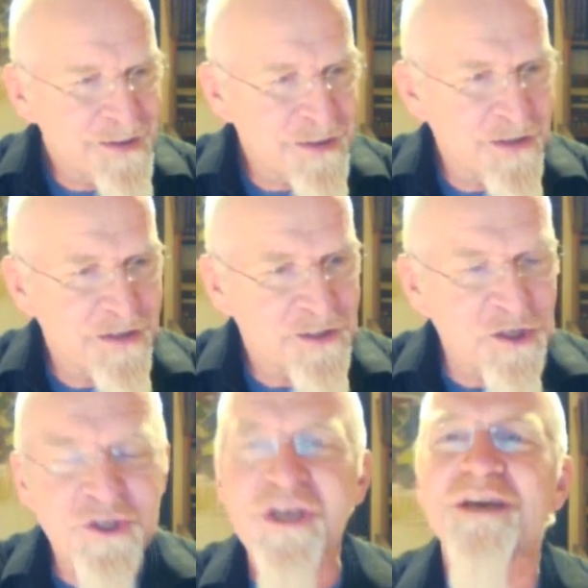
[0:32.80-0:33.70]
to
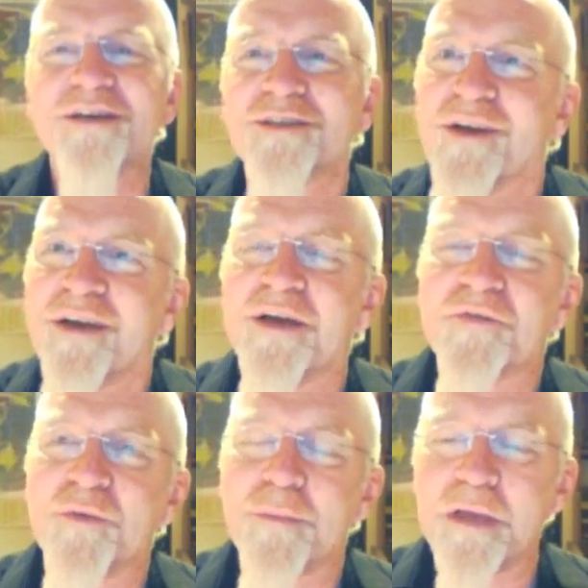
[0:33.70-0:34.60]
cheers, I hear,
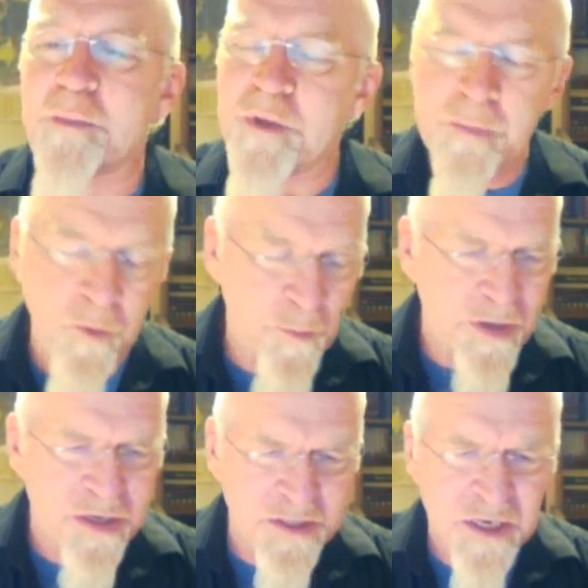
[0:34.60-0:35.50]
for many people,
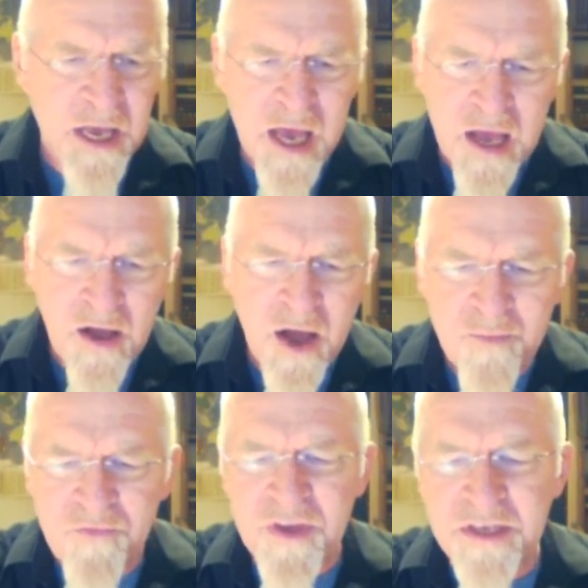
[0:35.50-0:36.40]
because
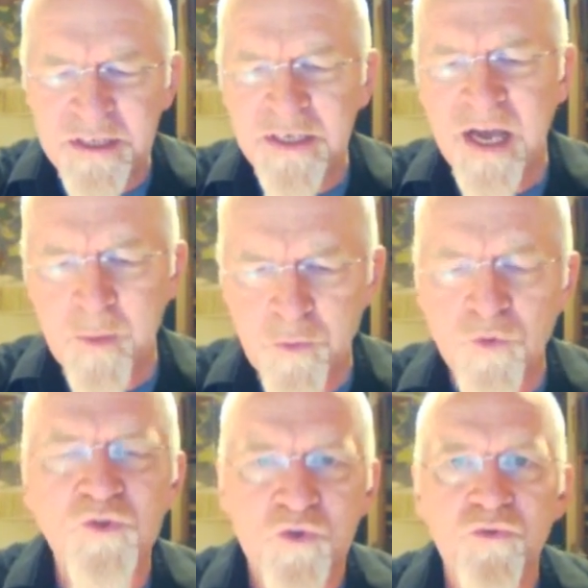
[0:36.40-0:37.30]
Venus in
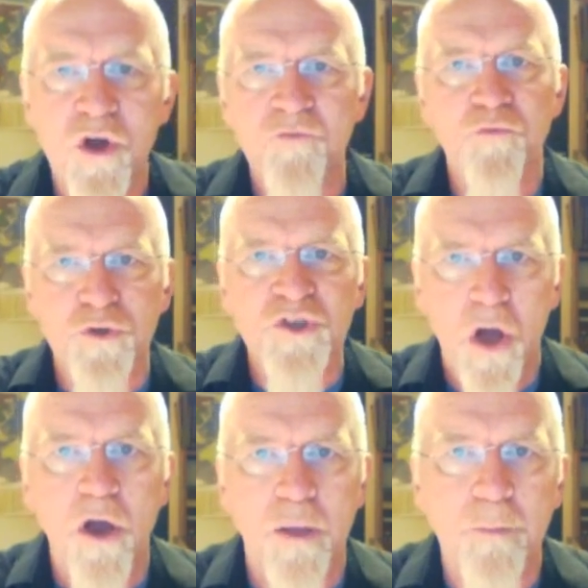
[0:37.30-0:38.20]
Capricorn's all right for a
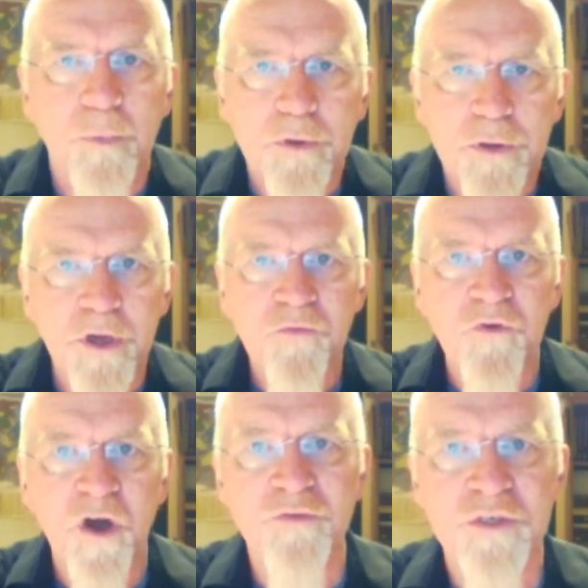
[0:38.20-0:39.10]
time, you know,
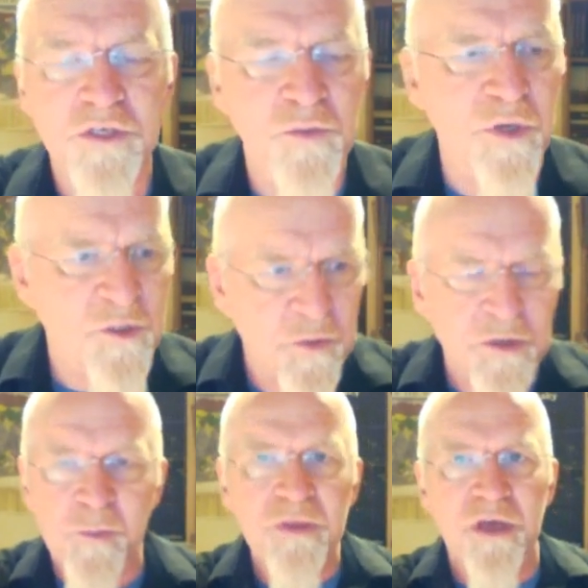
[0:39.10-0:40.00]
5 or 6 weeks, but
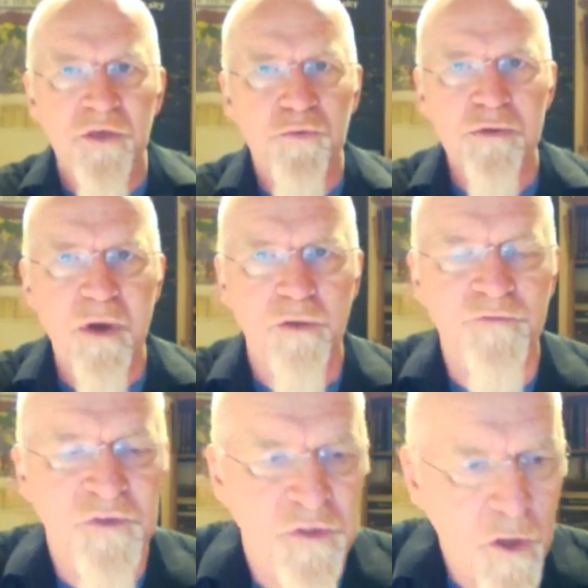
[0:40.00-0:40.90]
it's been there 3
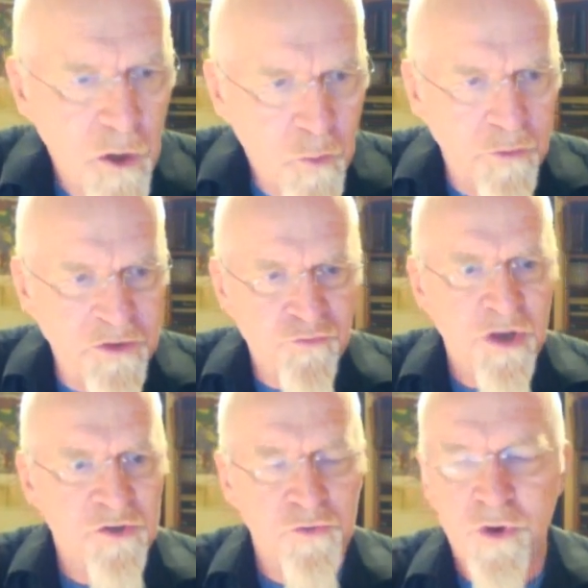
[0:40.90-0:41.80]
months with its
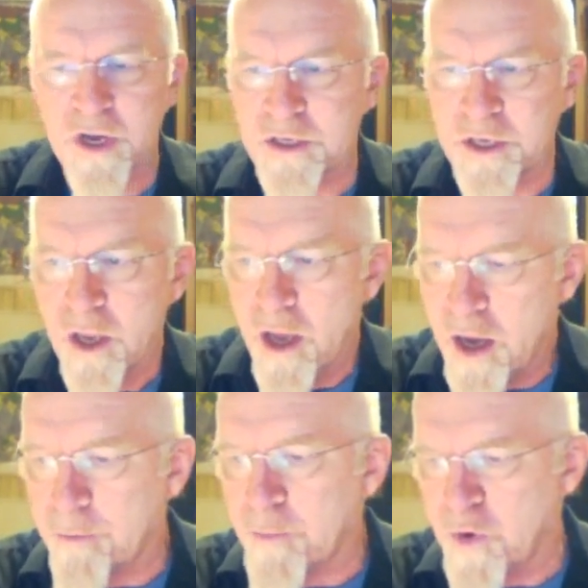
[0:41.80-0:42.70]
retrograde
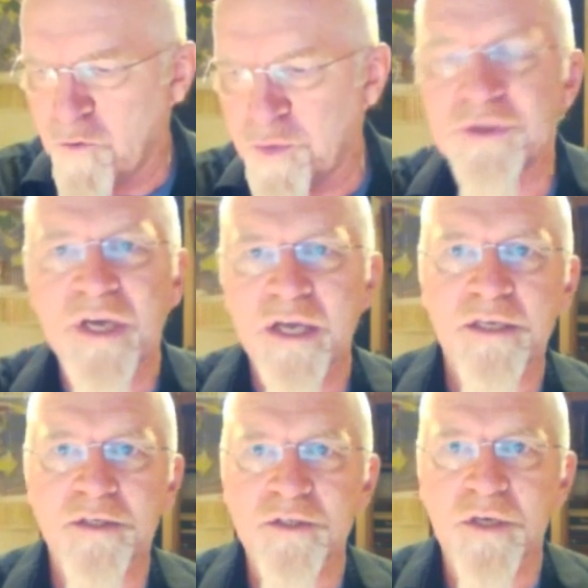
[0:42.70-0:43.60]
movements and
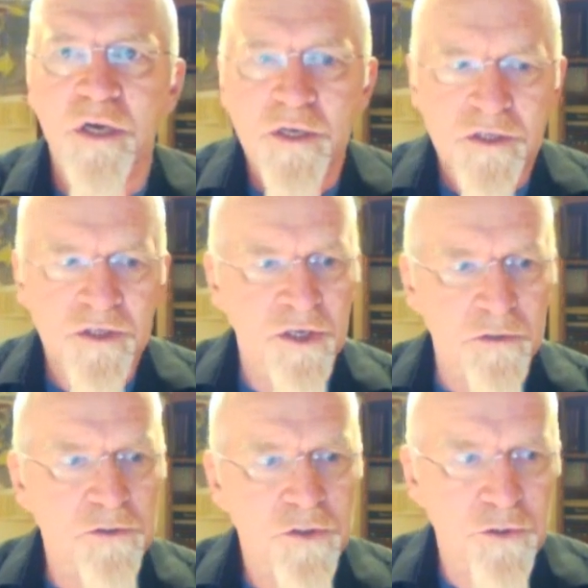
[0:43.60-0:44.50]
its
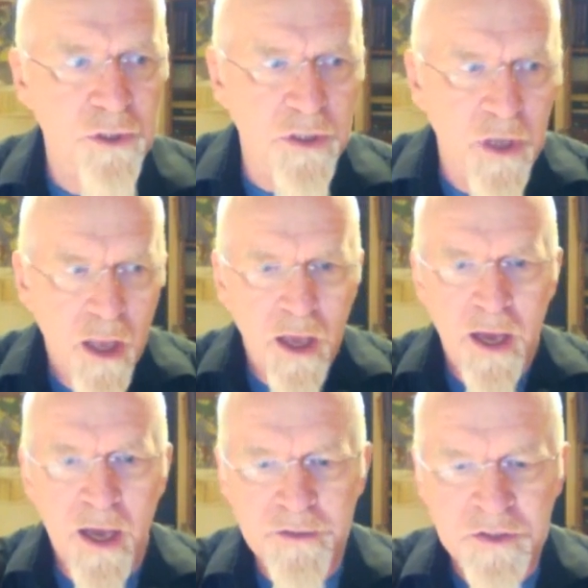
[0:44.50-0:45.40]
sultry
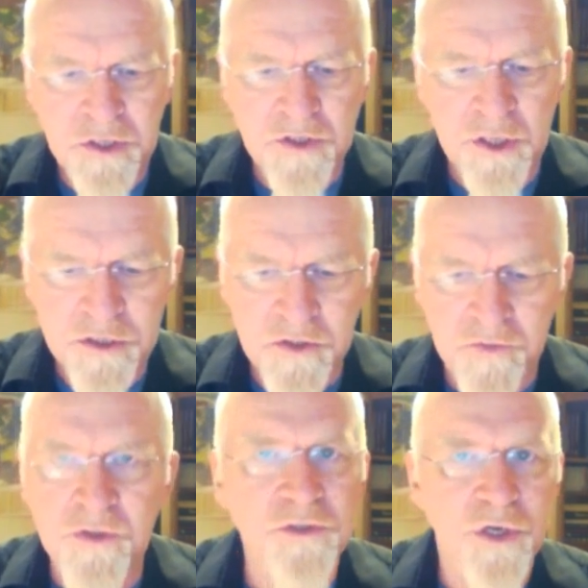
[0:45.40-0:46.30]
and
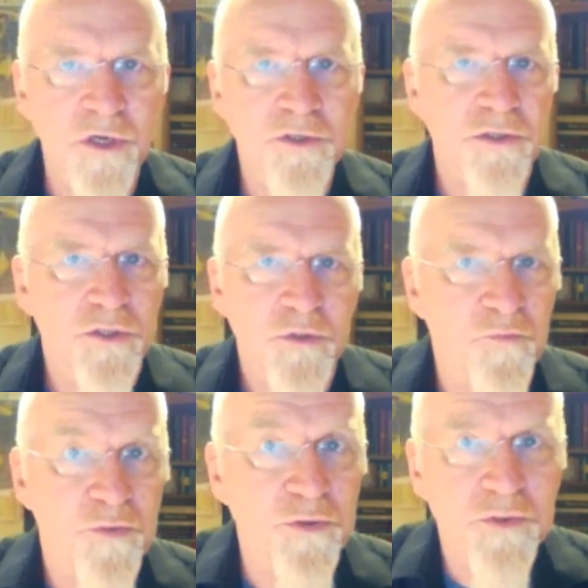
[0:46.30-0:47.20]
suggestive conjunctions
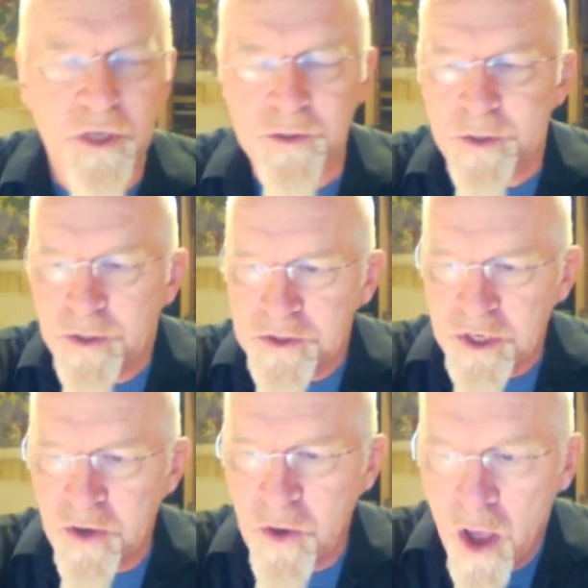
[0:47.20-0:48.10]
with Pluto.
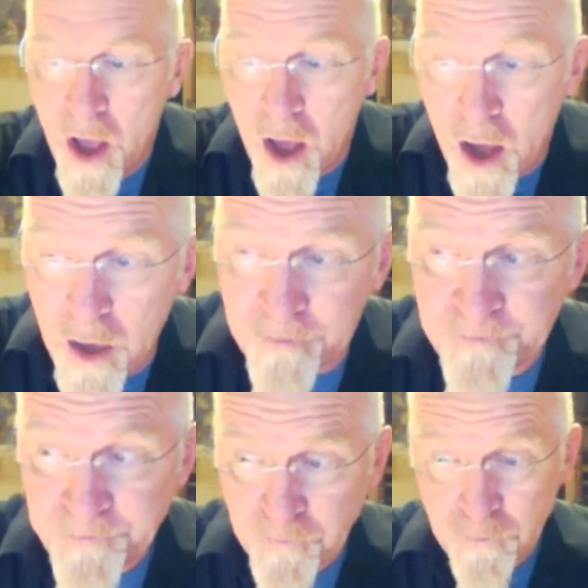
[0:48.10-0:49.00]
So
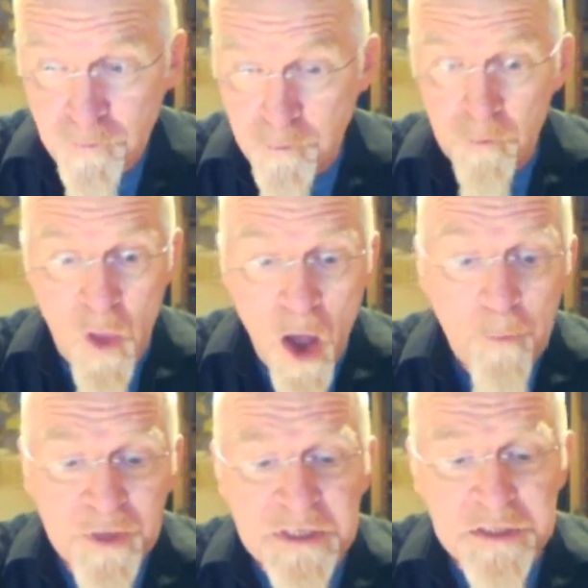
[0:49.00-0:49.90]
I'm
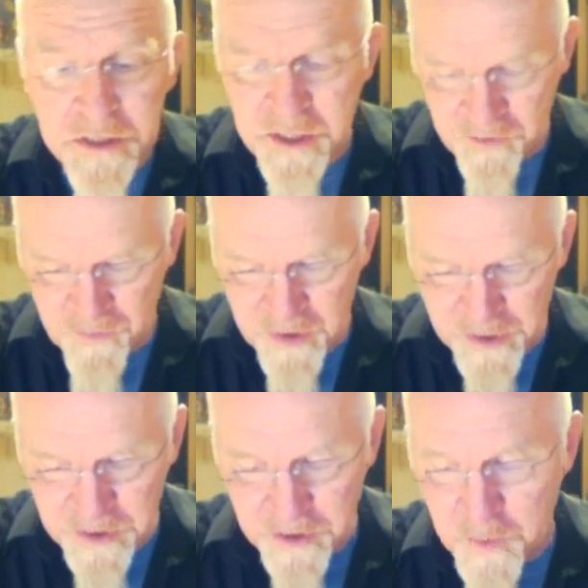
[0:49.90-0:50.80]
pleased to see
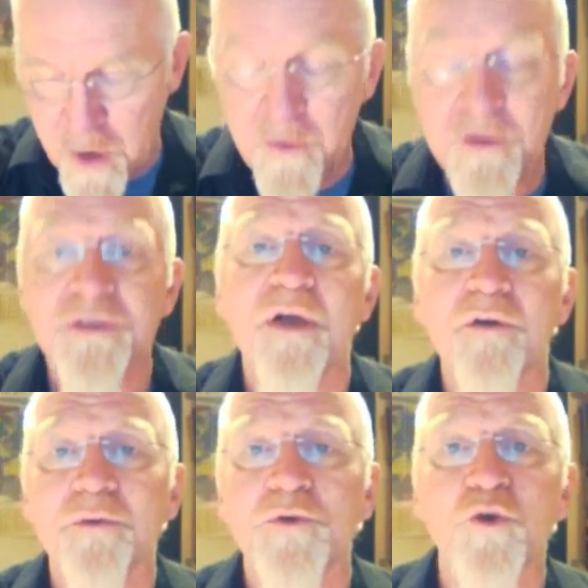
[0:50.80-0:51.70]
Venus in Aquarius now,
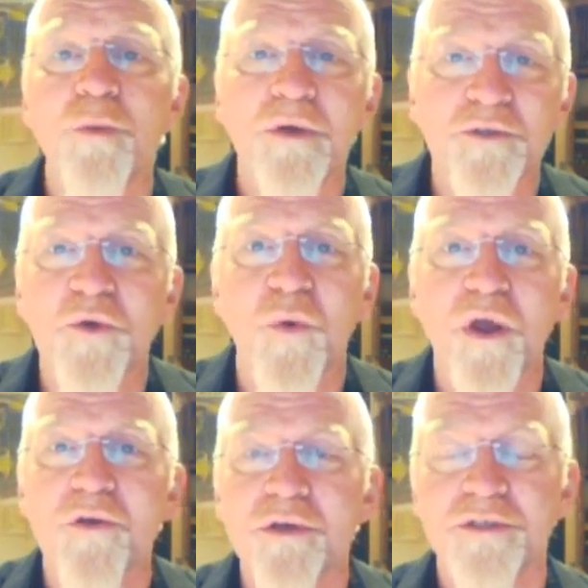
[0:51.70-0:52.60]
and I'm sure most
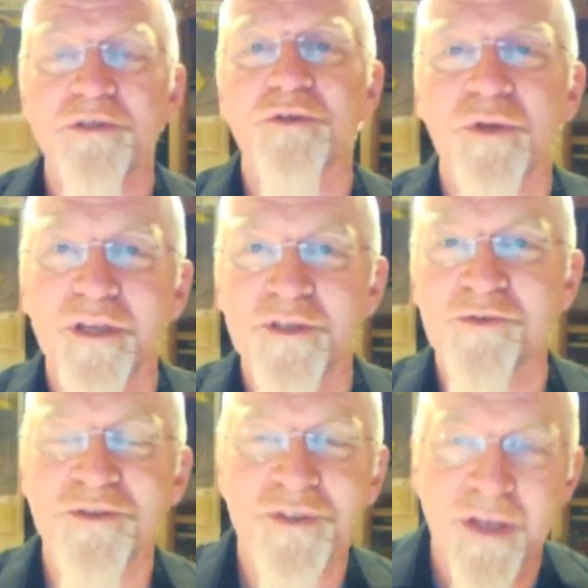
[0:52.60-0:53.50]
Aquarius and to a lesser
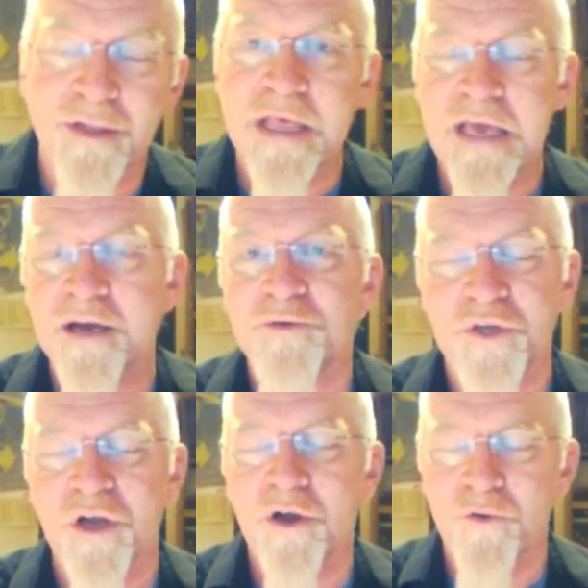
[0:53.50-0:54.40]
extent
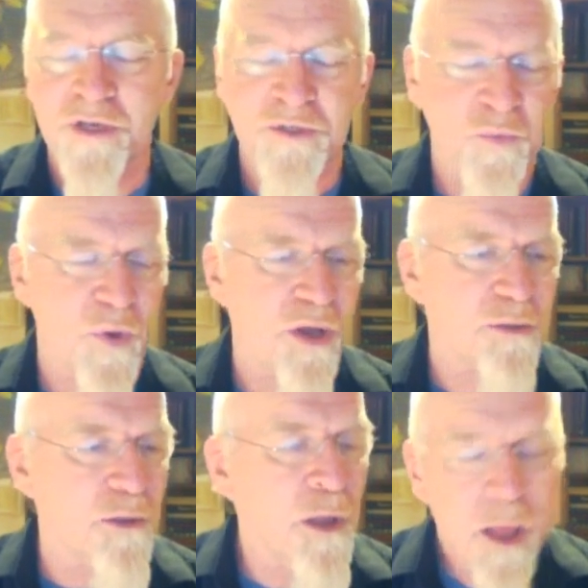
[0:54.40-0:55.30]
Leos are as
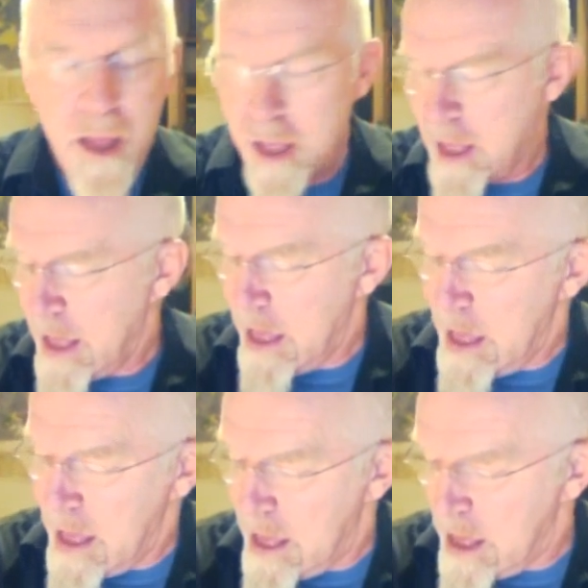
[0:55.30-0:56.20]
well.
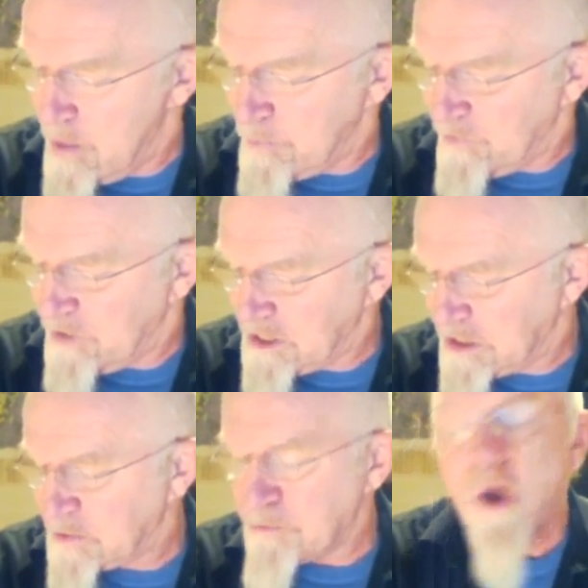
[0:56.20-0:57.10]
But this is